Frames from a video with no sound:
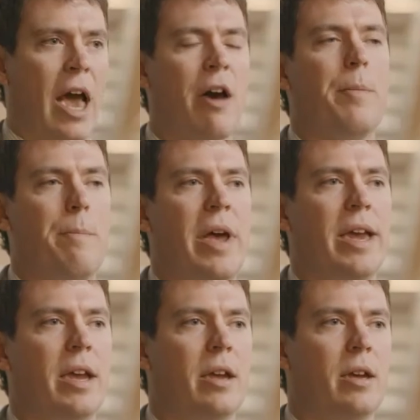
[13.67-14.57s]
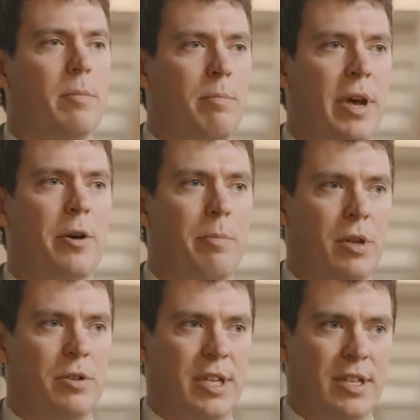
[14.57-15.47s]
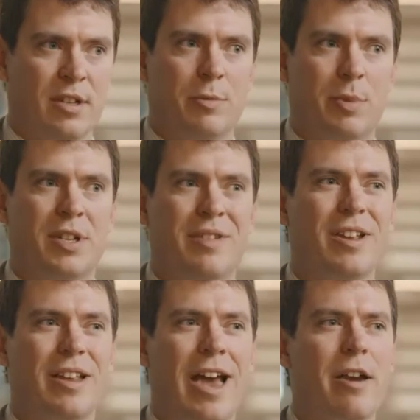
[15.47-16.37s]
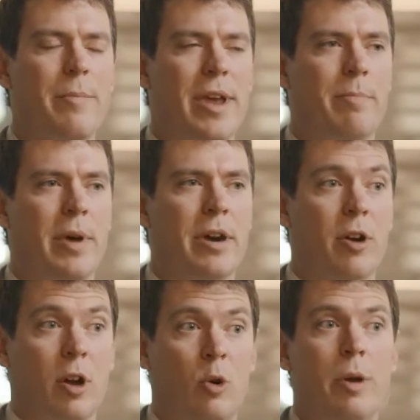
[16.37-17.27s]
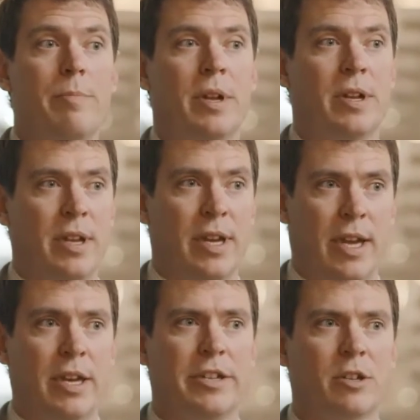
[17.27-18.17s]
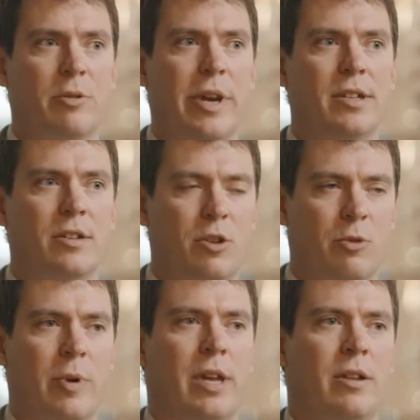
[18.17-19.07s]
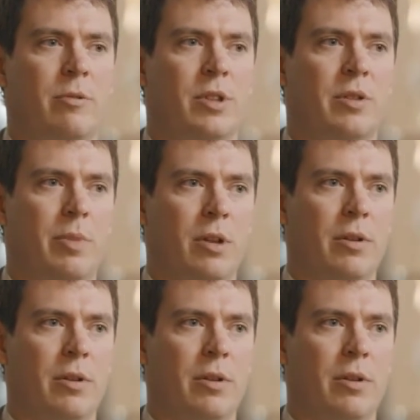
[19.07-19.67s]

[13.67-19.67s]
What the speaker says: how to make better buildings, and specifically how to make better equipment that integrates directly with the